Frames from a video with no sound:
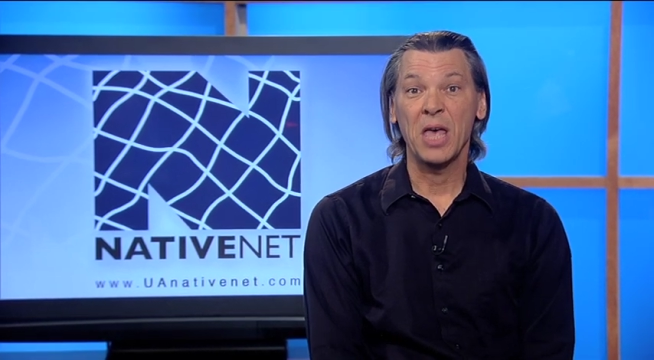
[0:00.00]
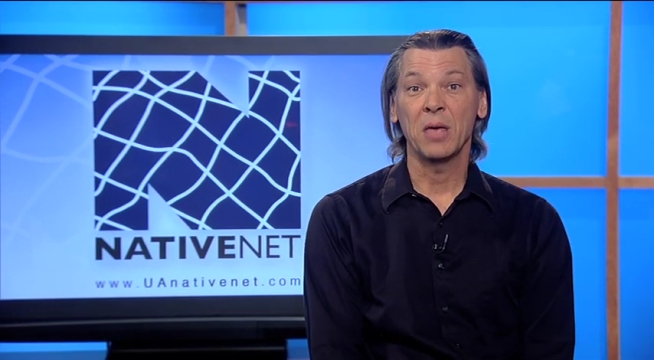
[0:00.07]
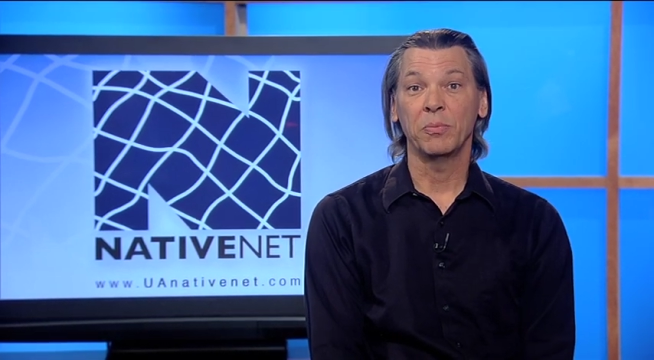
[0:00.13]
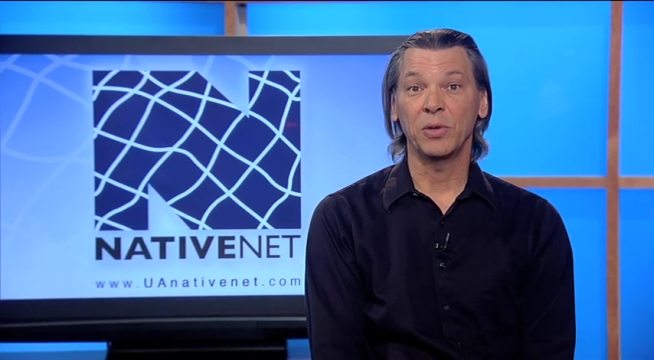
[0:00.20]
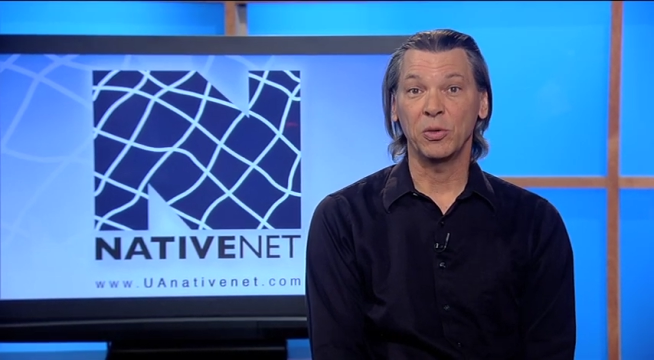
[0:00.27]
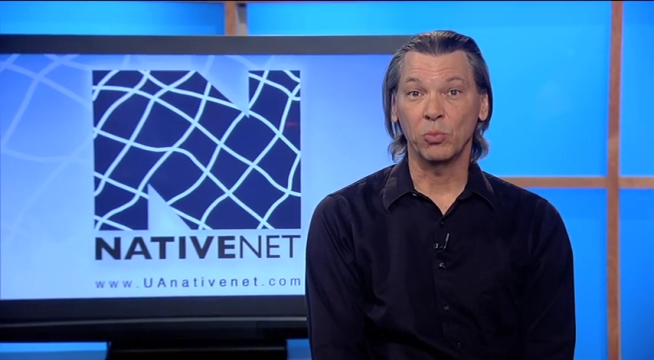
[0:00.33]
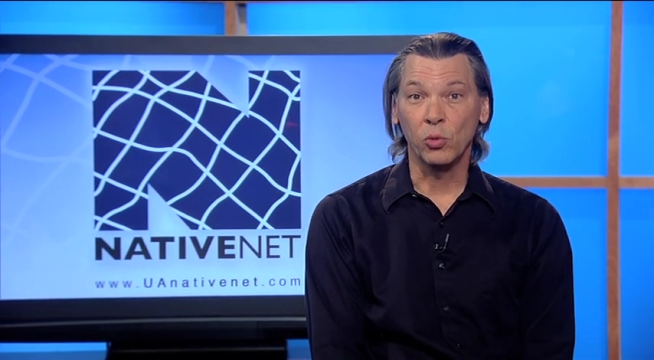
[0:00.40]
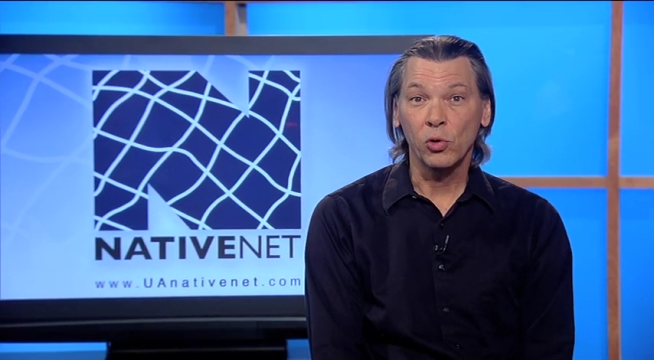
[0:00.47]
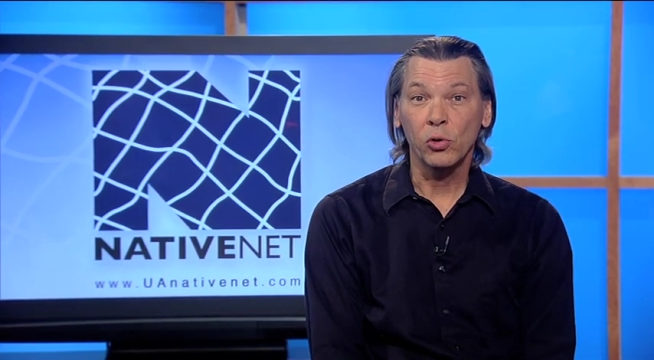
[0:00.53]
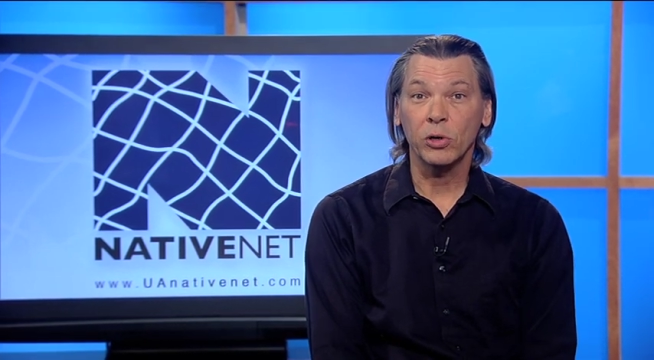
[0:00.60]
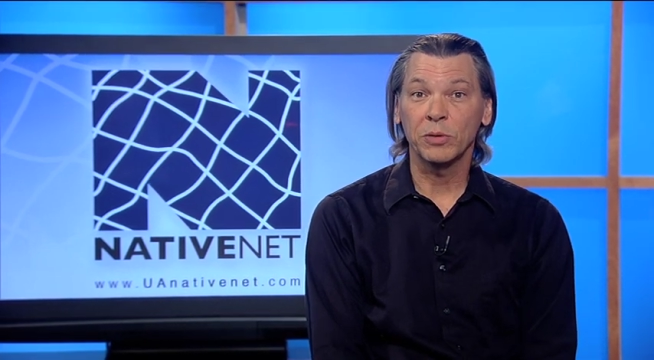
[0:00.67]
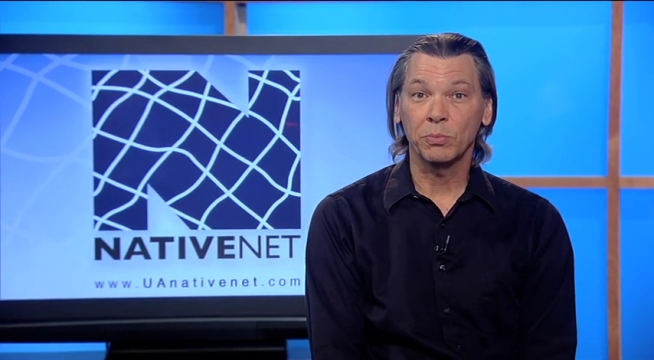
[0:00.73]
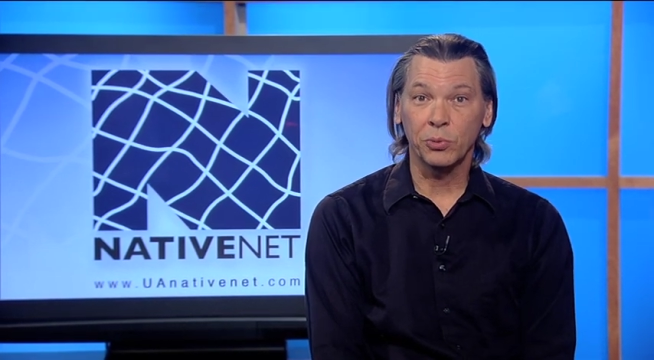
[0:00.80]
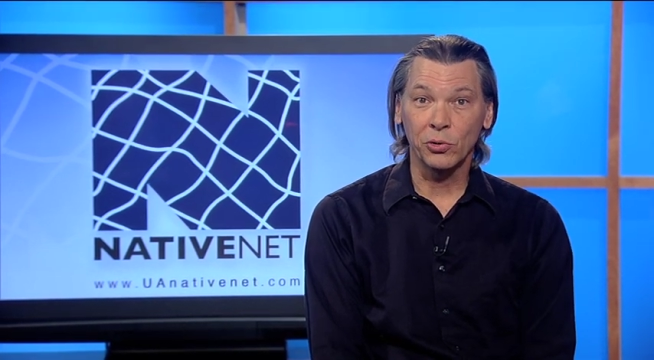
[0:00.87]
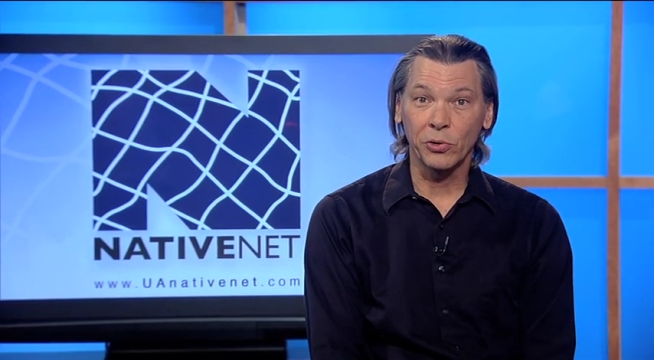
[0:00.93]
been more
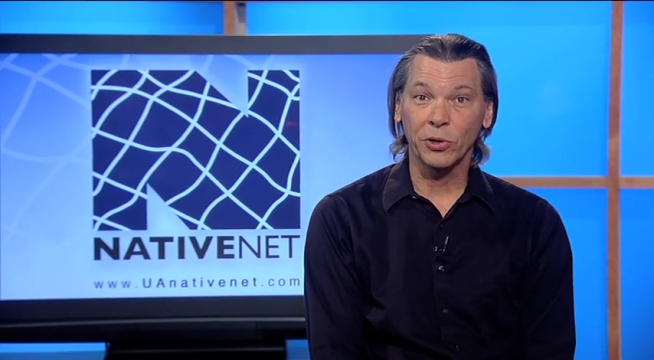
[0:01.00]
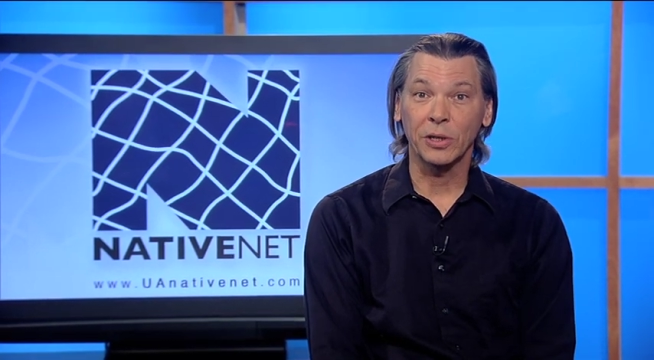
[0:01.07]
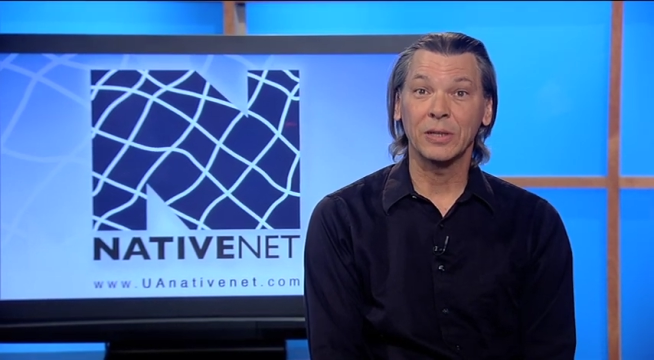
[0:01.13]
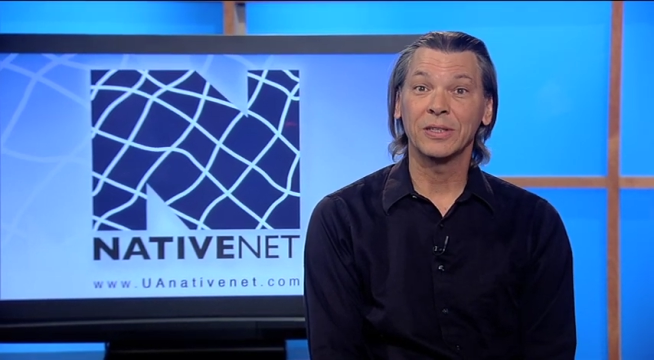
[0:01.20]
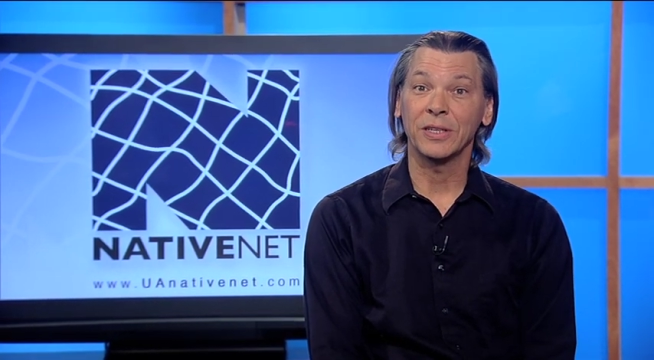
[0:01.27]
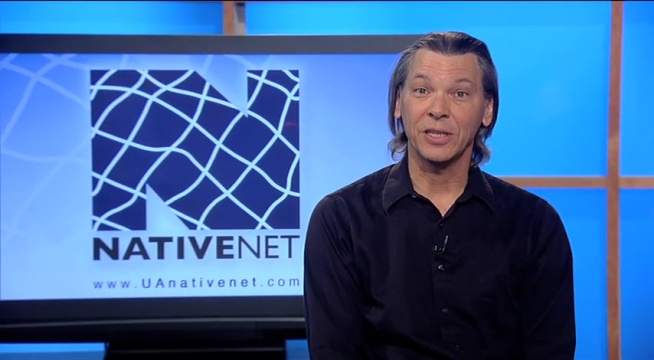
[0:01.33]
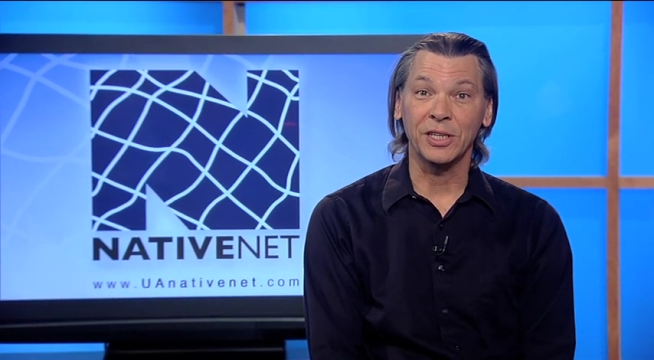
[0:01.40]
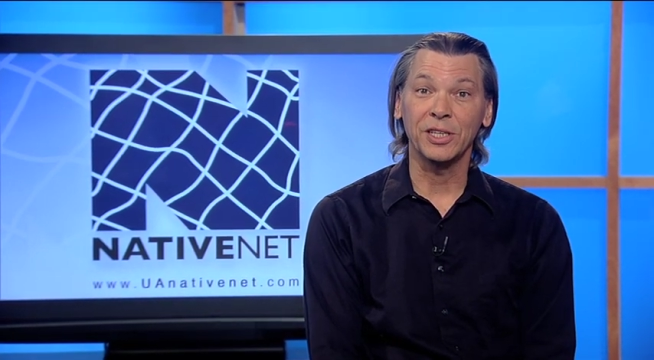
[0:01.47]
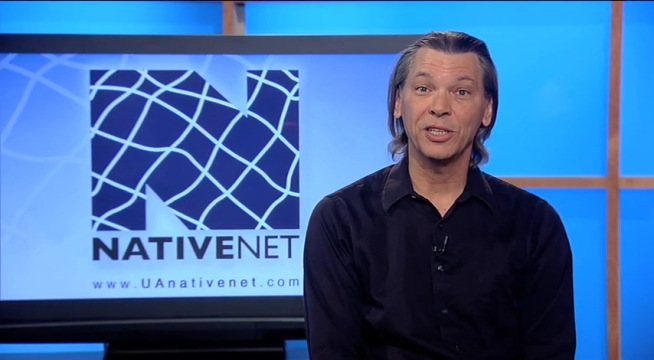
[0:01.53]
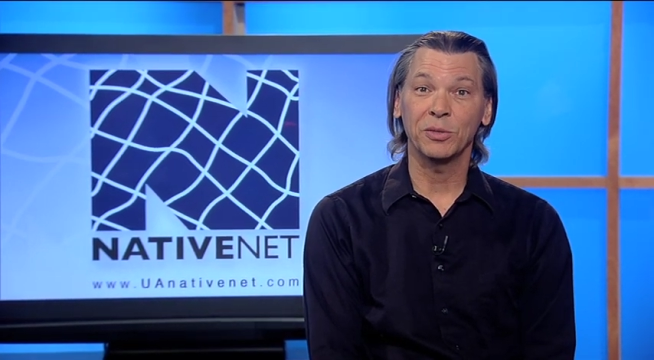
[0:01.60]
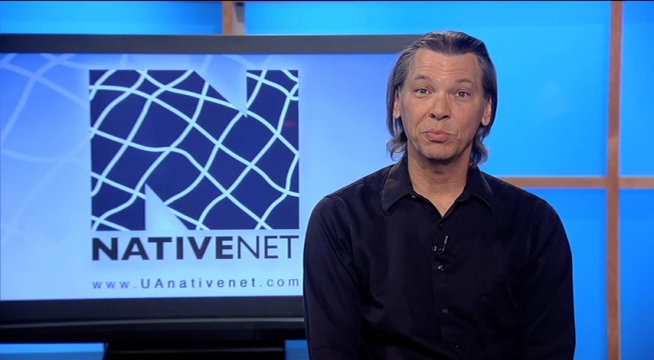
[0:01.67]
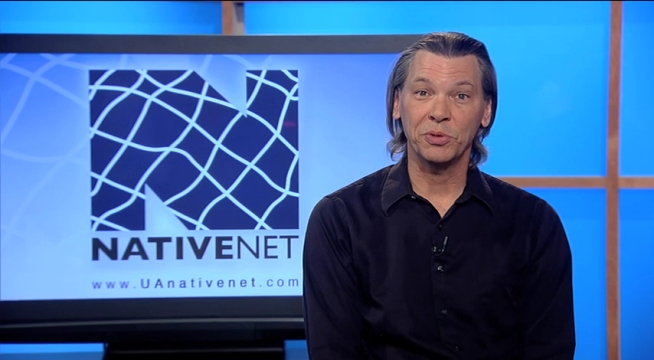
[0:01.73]
important to Indian